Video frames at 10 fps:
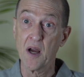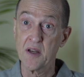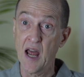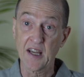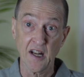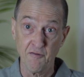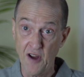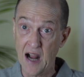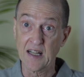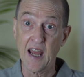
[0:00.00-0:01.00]
my neck. And in
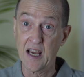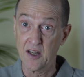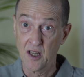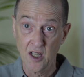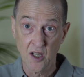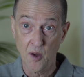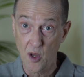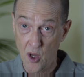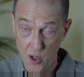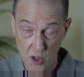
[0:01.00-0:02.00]
fact, I had
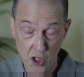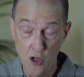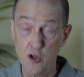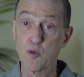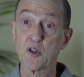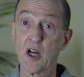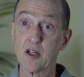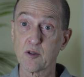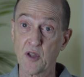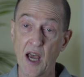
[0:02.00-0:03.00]
huge
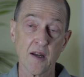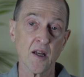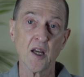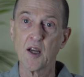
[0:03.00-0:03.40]
results with that.